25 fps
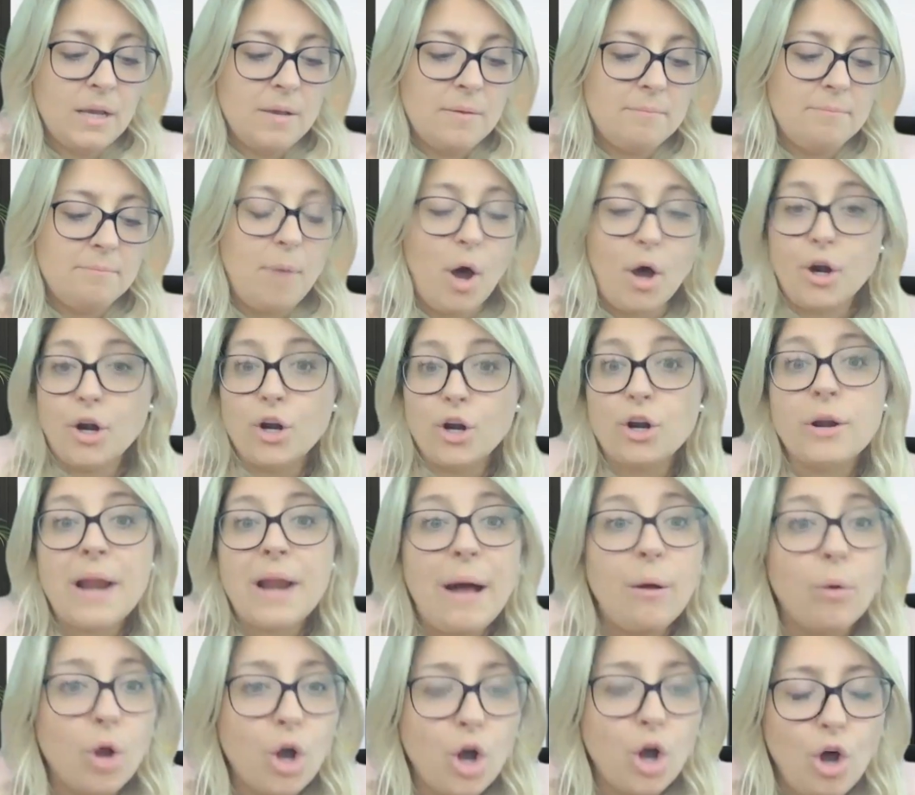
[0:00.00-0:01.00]
monitored
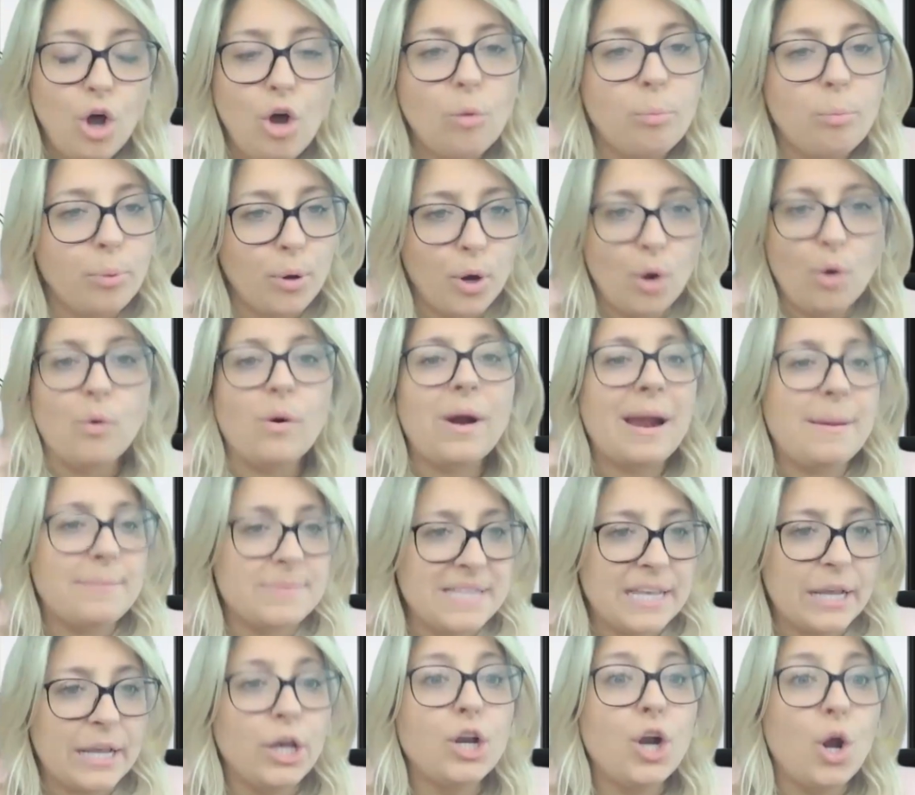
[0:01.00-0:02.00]
alcohol
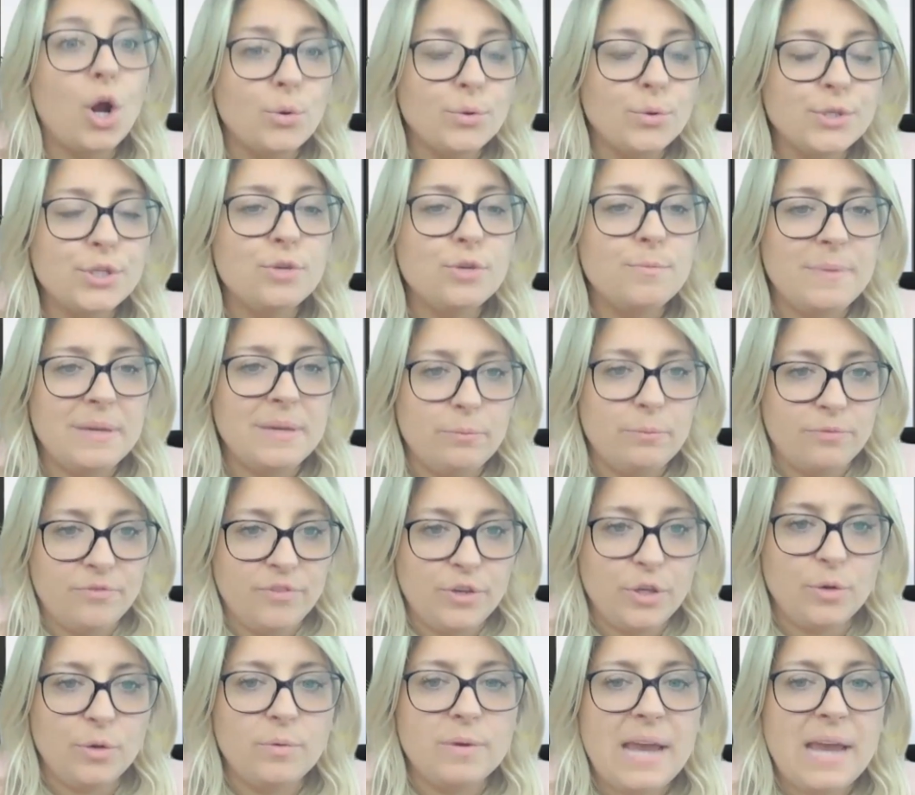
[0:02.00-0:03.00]
programs that could also be
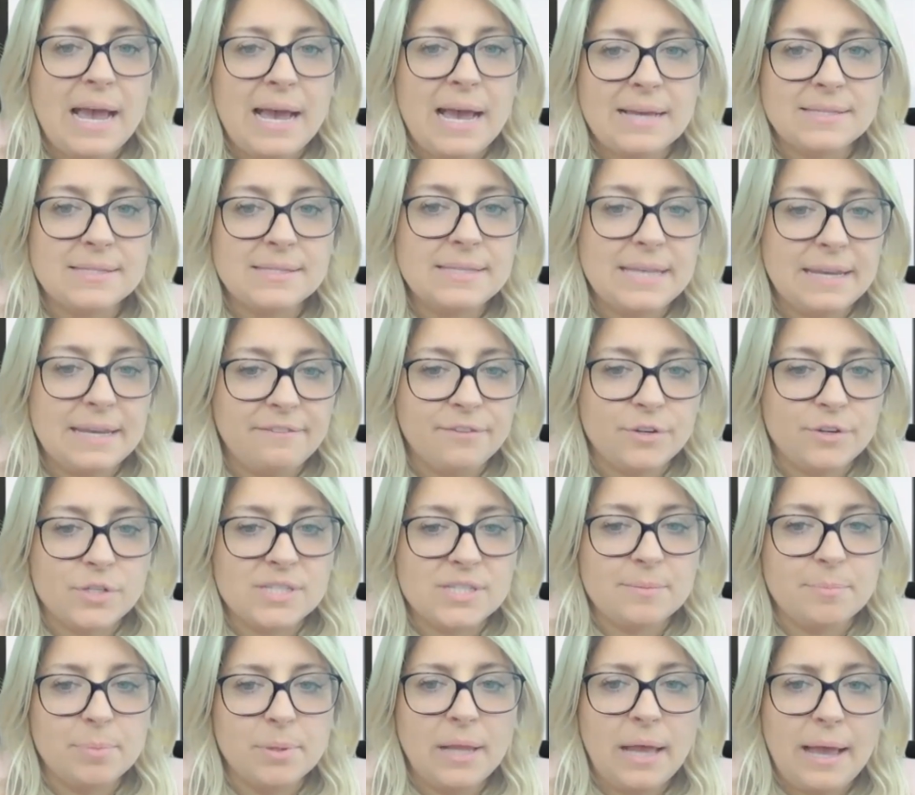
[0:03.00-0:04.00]
viewed as safer
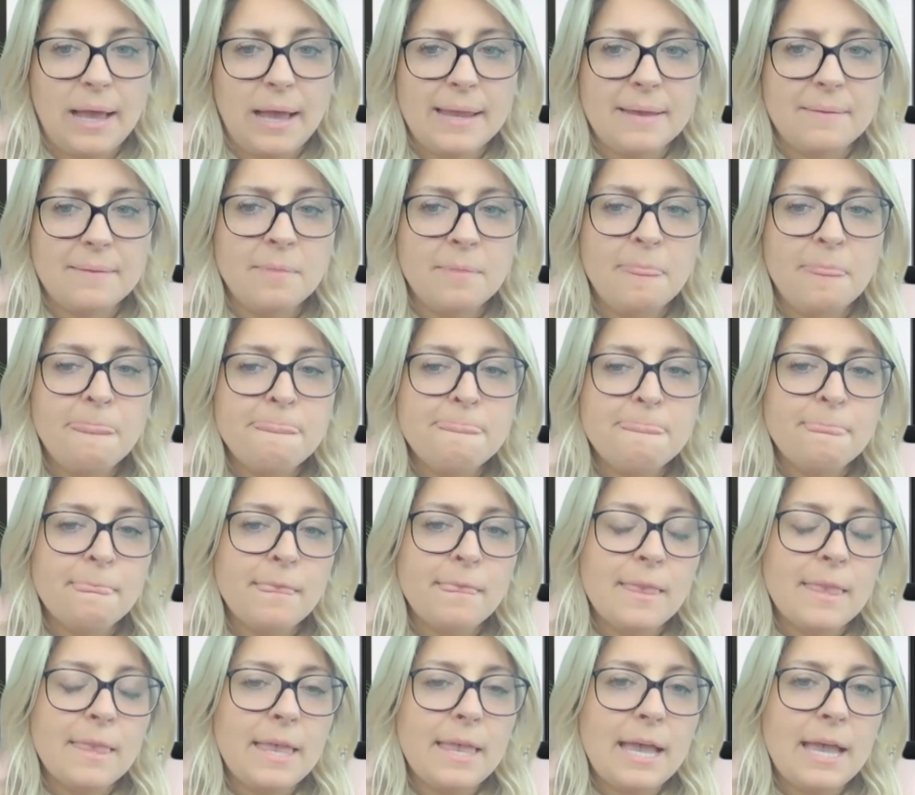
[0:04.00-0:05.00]
supply.
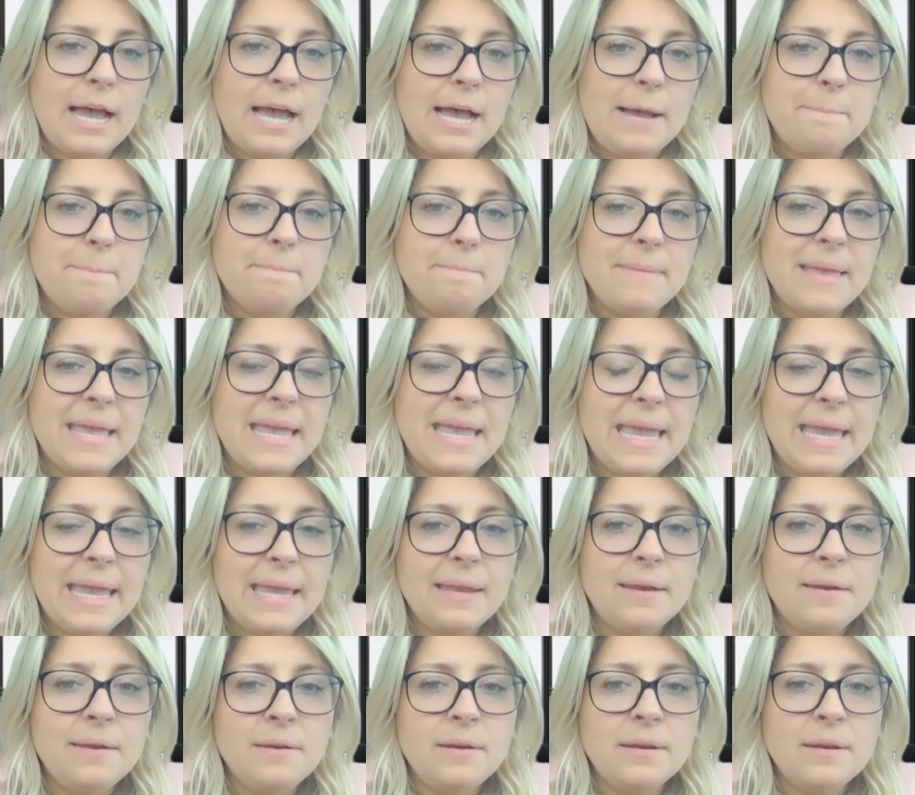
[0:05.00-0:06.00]

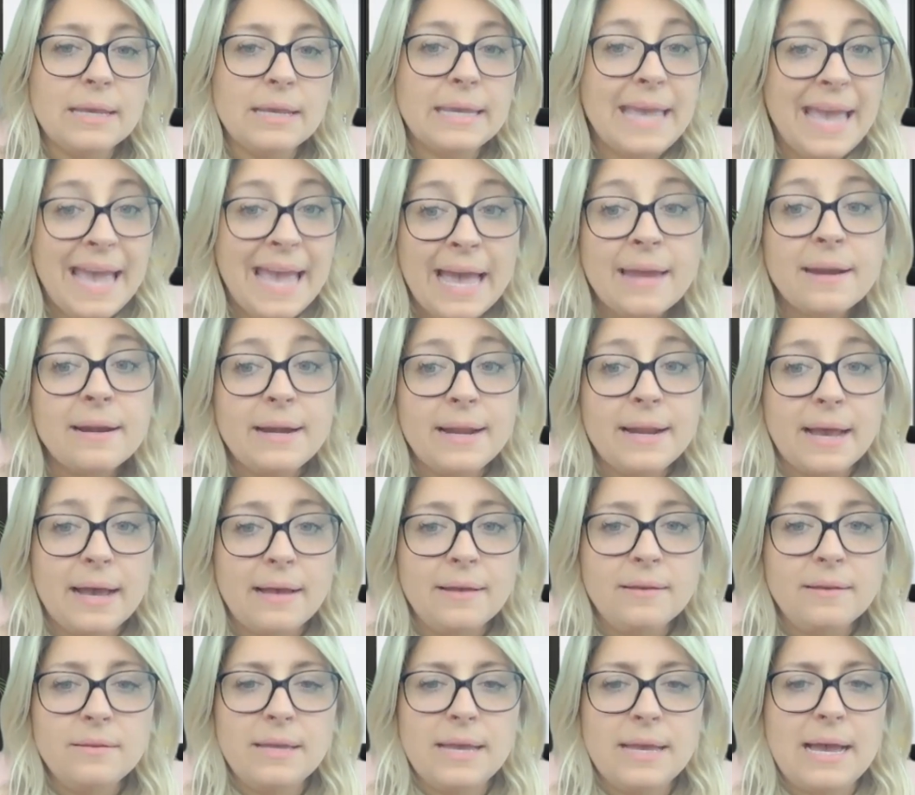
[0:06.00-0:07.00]
In
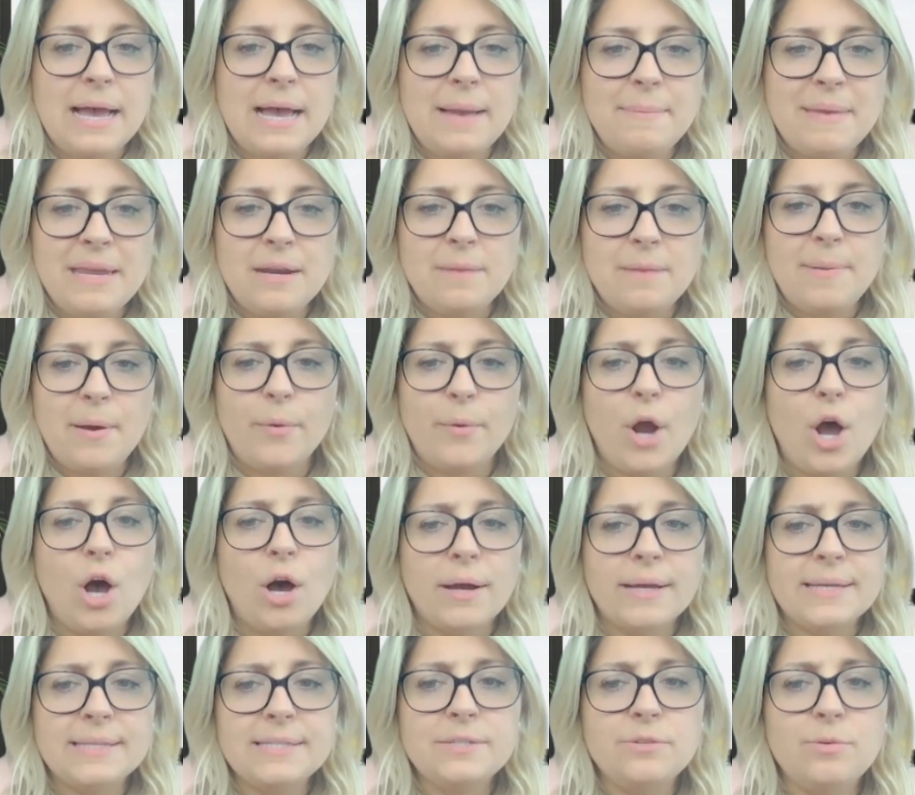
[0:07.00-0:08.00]
Canada, in about
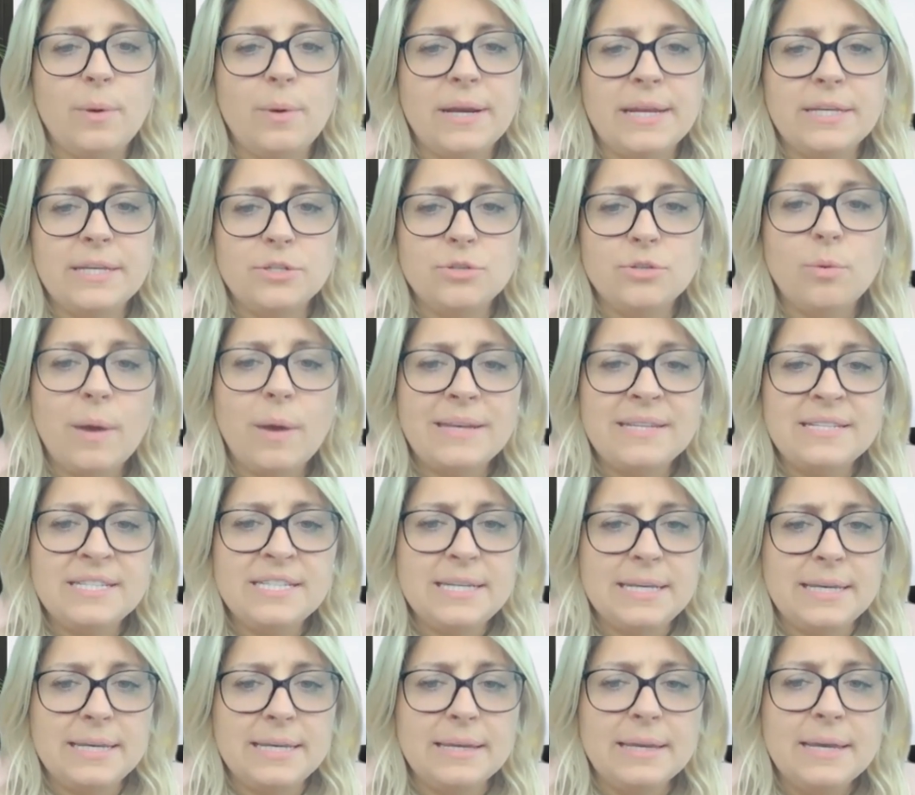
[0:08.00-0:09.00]
August
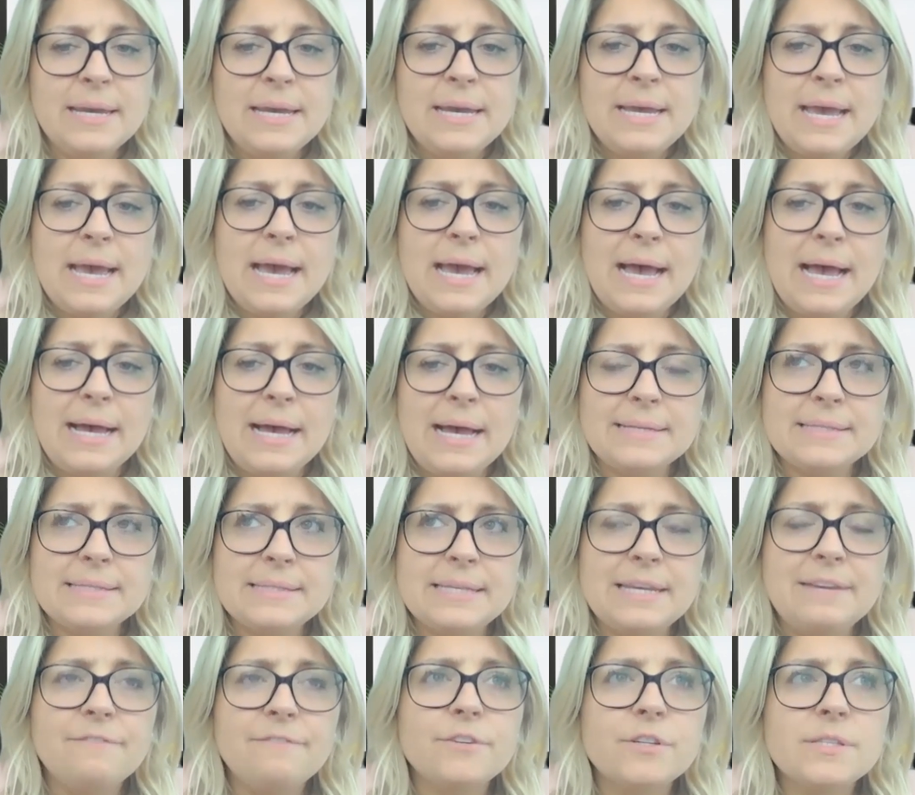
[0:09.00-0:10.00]
2020,
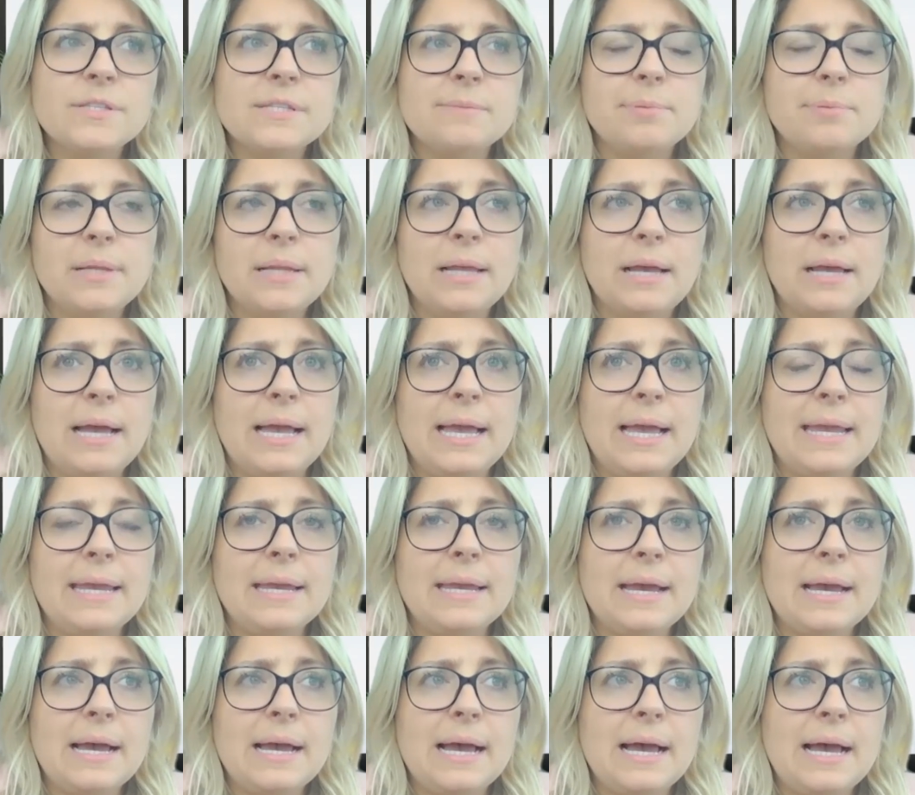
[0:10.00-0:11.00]
safer
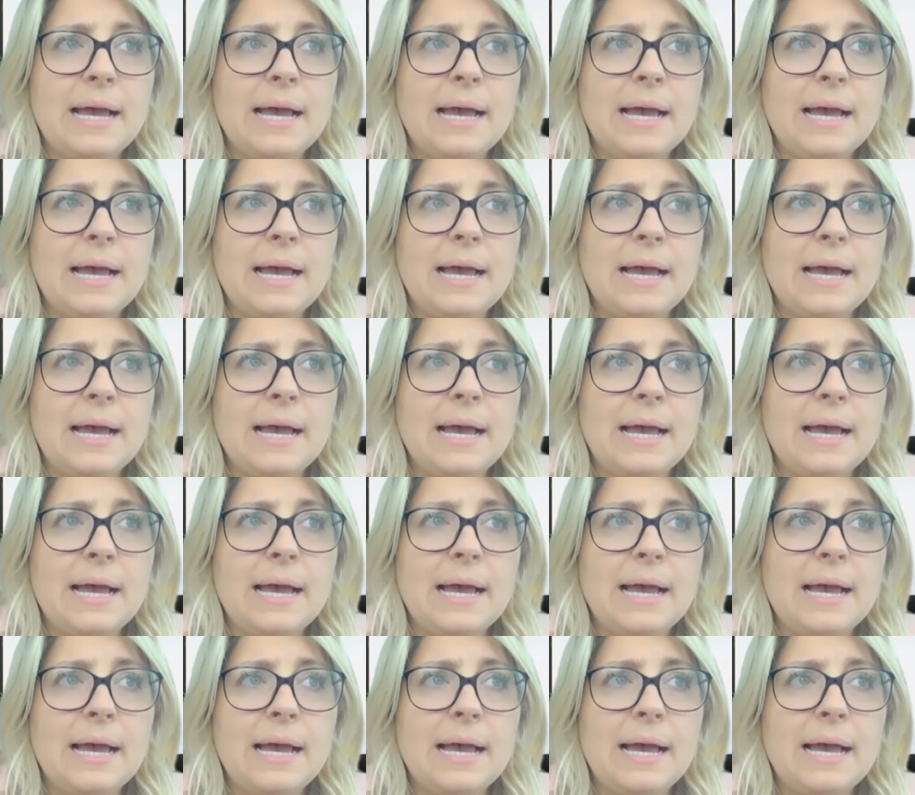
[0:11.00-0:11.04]
supply